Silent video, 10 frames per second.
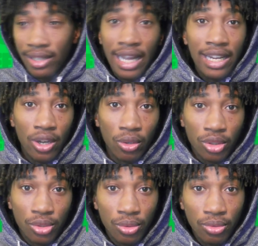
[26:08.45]
they know the
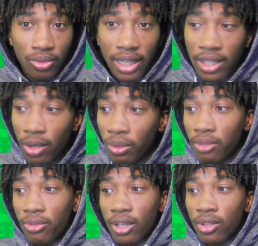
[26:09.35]
truth. They know what
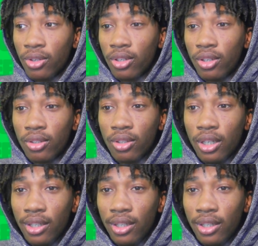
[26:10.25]
the fuck going on.